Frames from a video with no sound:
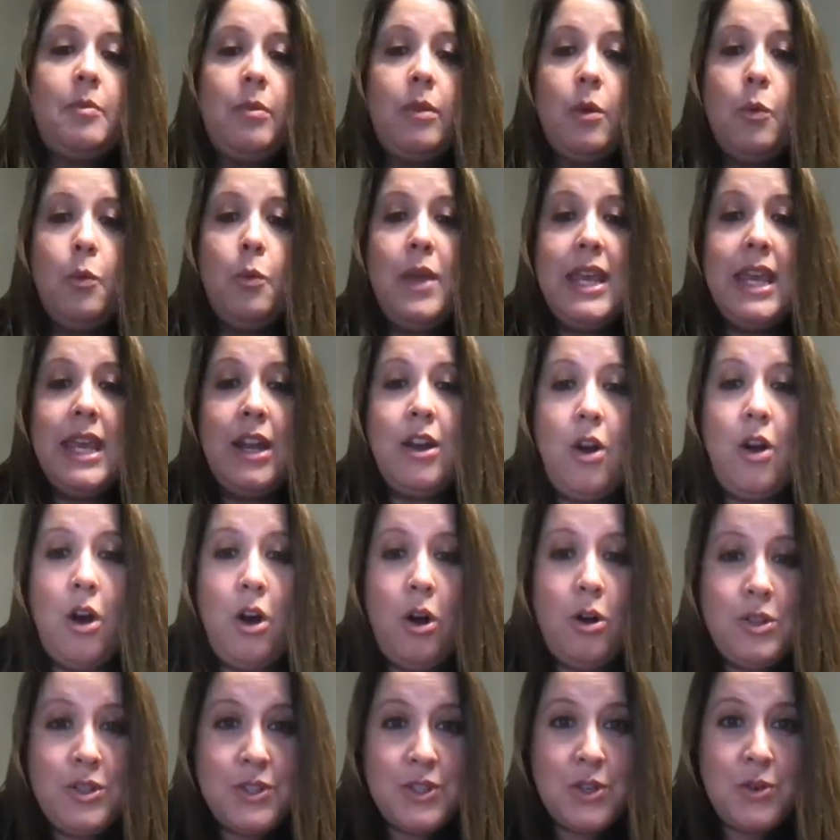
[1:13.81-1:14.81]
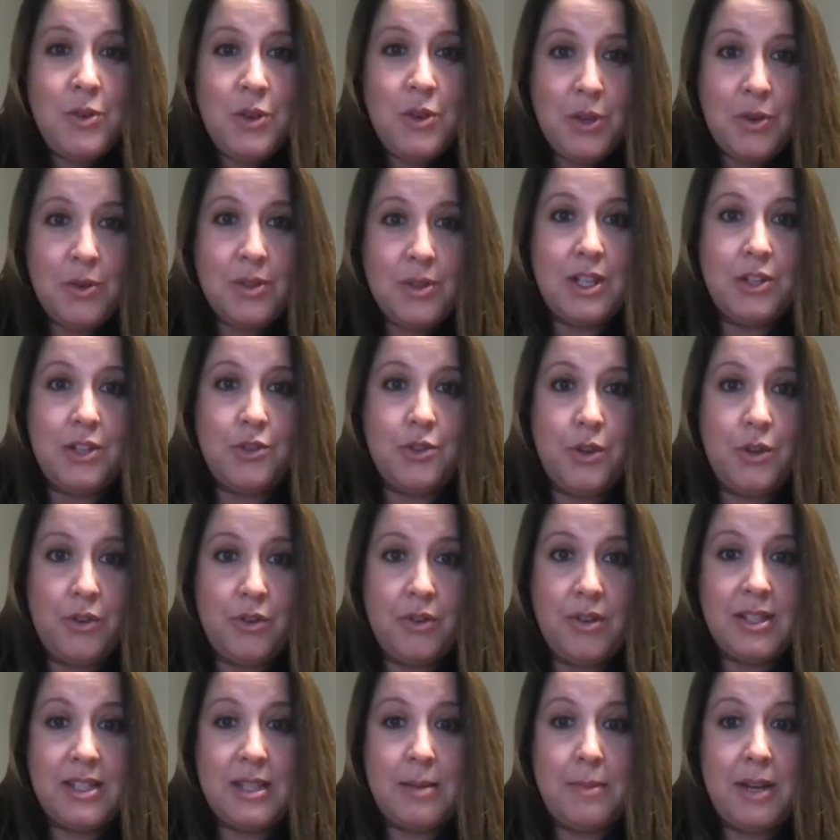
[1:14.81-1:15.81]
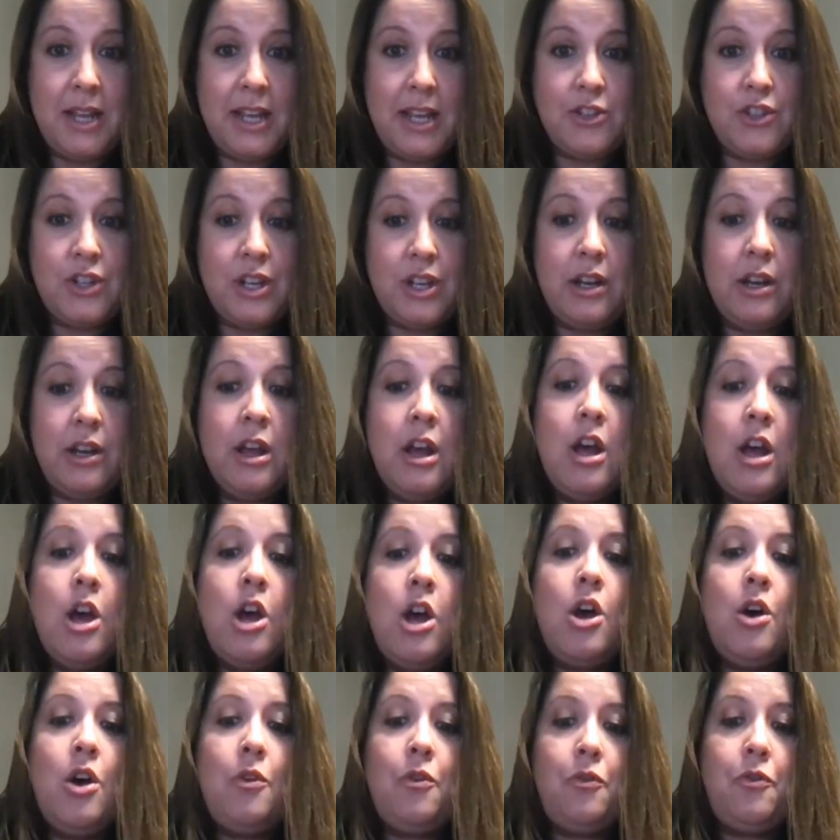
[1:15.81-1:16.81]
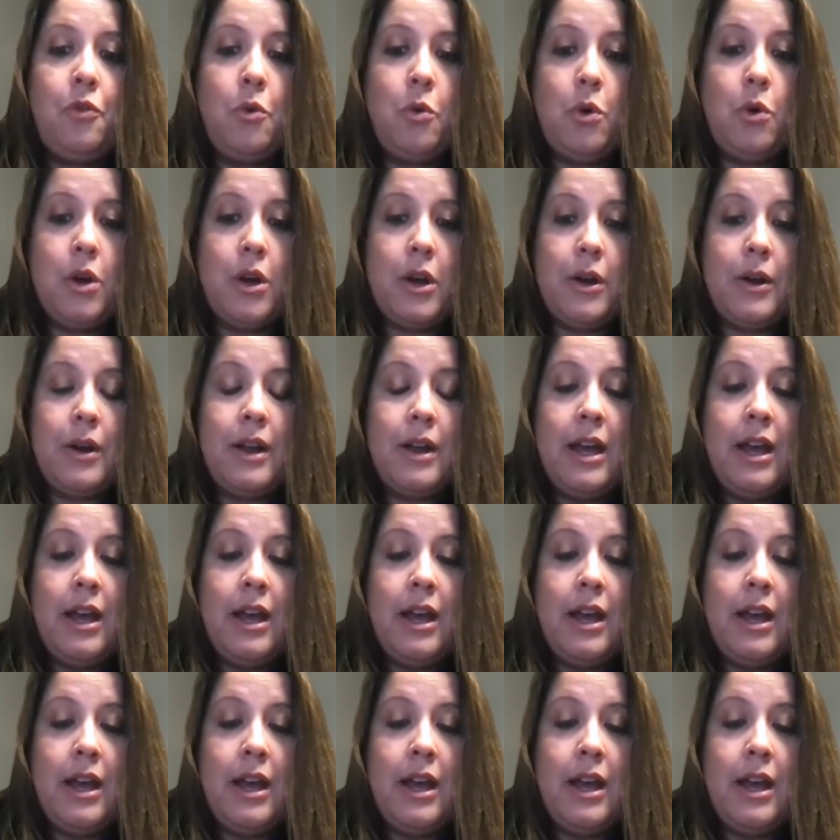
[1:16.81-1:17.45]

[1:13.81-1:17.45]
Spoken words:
We can also use intrauterine insemination for